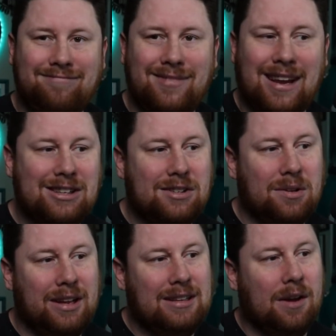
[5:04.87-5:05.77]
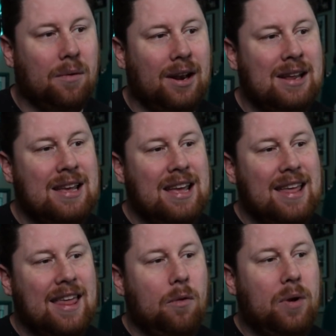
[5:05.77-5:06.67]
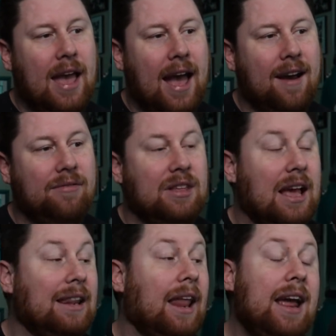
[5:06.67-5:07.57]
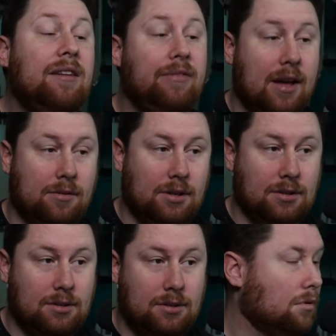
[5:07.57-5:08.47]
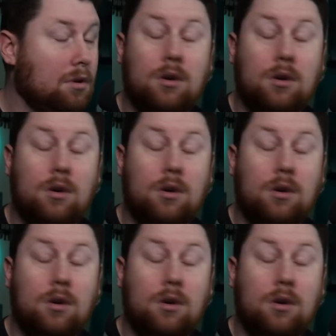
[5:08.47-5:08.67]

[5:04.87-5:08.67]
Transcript: I just don't like that one. Then we have the Atlanta Falcons,